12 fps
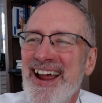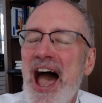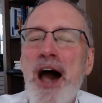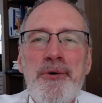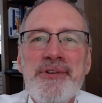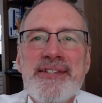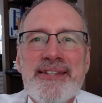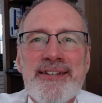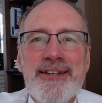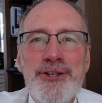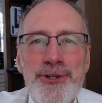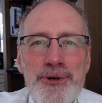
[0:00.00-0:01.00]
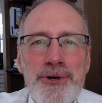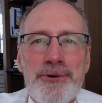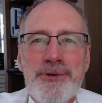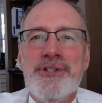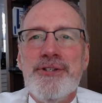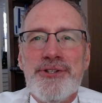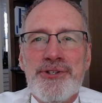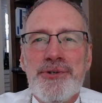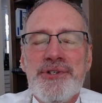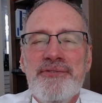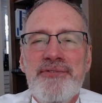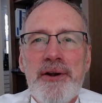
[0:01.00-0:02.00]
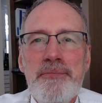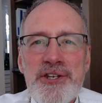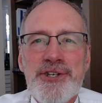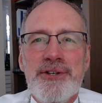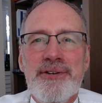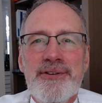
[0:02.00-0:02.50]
How is the Eucharist the source of our mission?